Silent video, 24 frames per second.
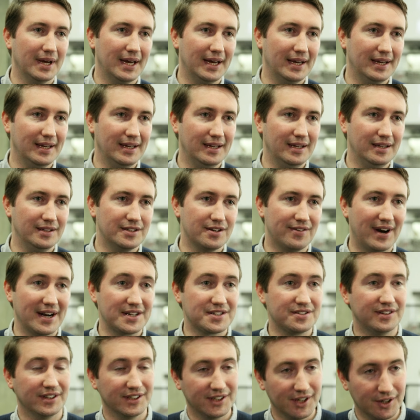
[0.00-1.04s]
a
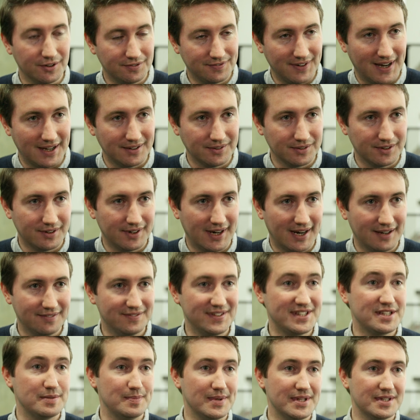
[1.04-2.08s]
director and co-founder at
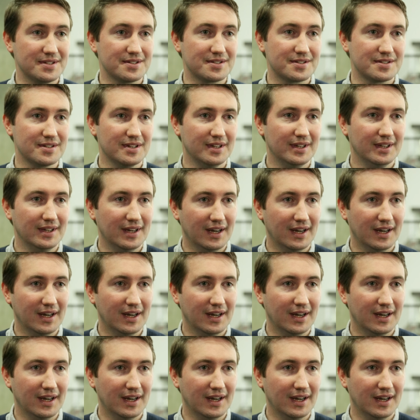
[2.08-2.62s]
Vitamins.